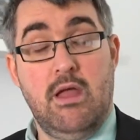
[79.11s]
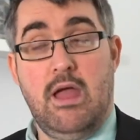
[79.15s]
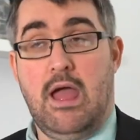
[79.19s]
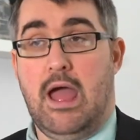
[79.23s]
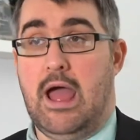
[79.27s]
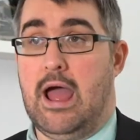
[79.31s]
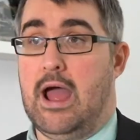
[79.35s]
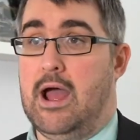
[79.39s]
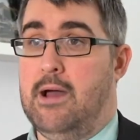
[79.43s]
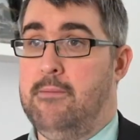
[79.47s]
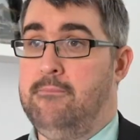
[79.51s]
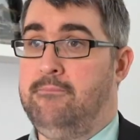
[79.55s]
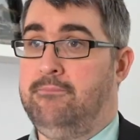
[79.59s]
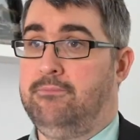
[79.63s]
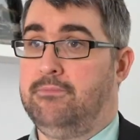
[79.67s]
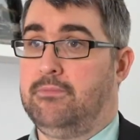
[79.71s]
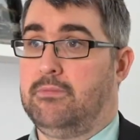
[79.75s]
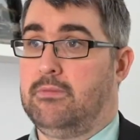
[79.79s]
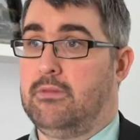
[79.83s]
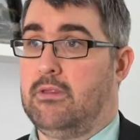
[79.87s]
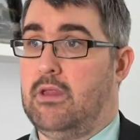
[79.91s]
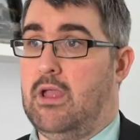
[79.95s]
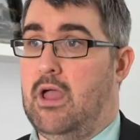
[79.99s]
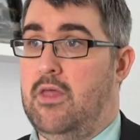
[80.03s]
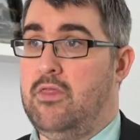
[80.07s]
and
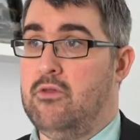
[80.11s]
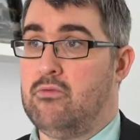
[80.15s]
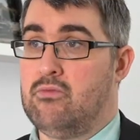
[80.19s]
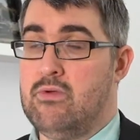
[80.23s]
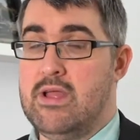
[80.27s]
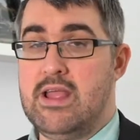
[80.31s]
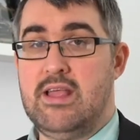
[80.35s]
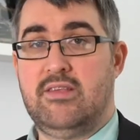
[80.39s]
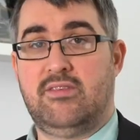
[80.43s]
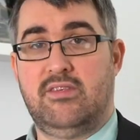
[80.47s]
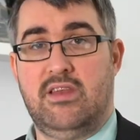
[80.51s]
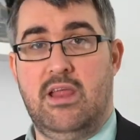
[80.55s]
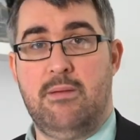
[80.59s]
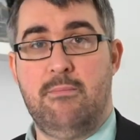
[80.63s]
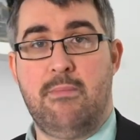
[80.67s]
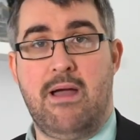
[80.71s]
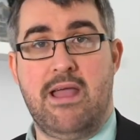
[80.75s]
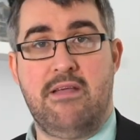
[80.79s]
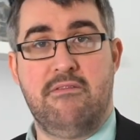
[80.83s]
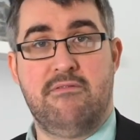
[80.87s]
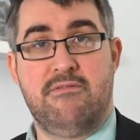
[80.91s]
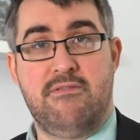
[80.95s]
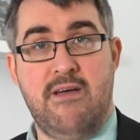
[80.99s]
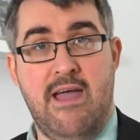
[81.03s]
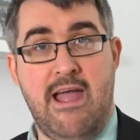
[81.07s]
the reason it
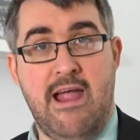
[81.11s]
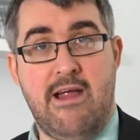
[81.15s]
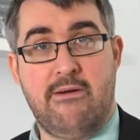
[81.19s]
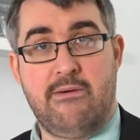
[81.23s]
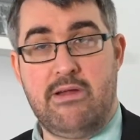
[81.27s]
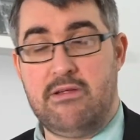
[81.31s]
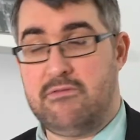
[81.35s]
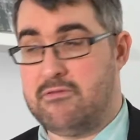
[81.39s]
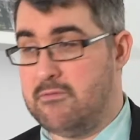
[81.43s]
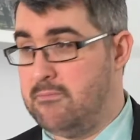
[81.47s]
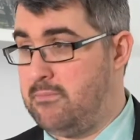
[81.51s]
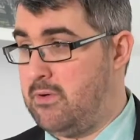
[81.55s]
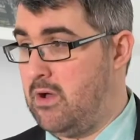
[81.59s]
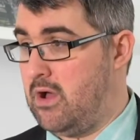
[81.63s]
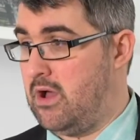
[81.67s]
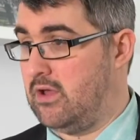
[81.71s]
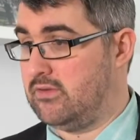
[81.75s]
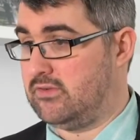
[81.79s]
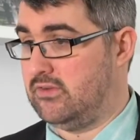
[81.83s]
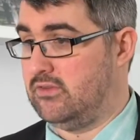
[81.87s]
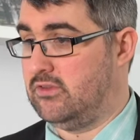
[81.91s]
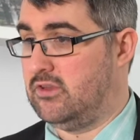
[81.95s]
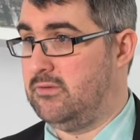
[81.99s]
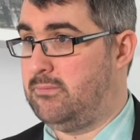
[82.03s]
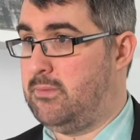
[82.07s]
may vary from
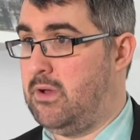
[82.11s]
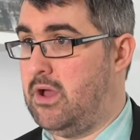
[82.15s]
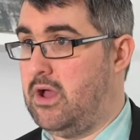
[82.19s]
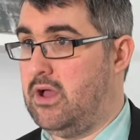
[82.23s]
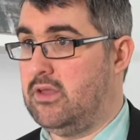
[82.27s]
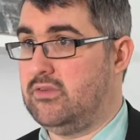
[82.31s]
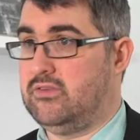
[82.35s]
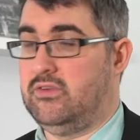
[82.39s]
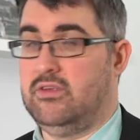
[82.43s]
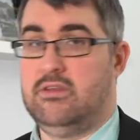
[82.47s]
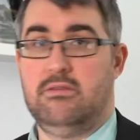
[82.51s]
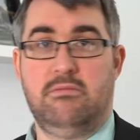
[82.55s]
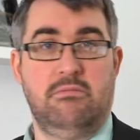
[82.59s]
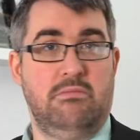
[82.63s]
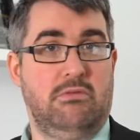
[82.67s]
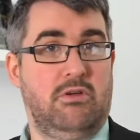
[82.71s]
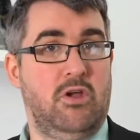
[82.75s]
person to person